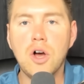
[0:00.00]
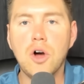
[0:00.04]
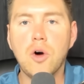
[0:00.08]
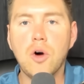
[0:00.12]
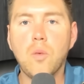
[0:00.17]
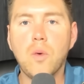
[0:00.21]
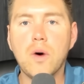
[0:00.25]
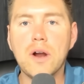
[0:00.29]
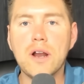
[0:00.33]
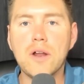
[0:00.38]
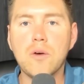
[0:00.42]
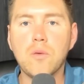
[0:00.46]

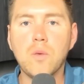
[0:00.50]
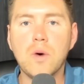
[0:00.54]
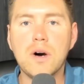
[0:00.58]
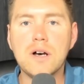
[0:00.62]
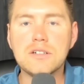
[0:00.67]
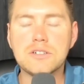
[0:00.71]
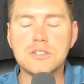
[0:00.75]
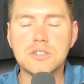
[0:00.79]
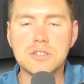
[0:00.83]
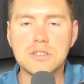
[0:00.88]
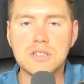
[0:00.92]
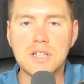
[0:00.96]
what it
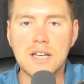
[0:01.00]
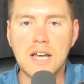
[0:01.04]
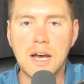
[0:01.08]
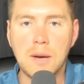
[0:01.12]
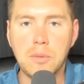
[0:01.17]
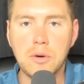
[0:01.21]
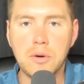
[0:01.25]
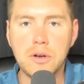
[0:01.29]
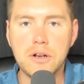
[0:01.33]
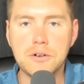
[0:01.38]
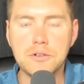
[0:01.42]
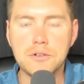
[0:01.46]
was just a
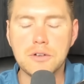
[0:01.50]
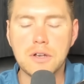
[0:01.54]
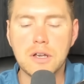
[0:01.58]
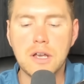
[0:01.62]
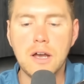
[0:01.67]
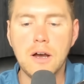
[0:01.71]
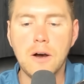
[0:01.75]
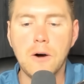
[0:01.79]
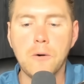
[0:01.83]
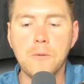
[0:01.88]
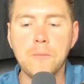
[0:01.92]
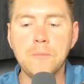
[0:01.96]
couple years
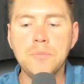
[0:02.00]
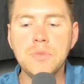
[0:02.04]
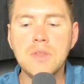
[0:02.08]
ago.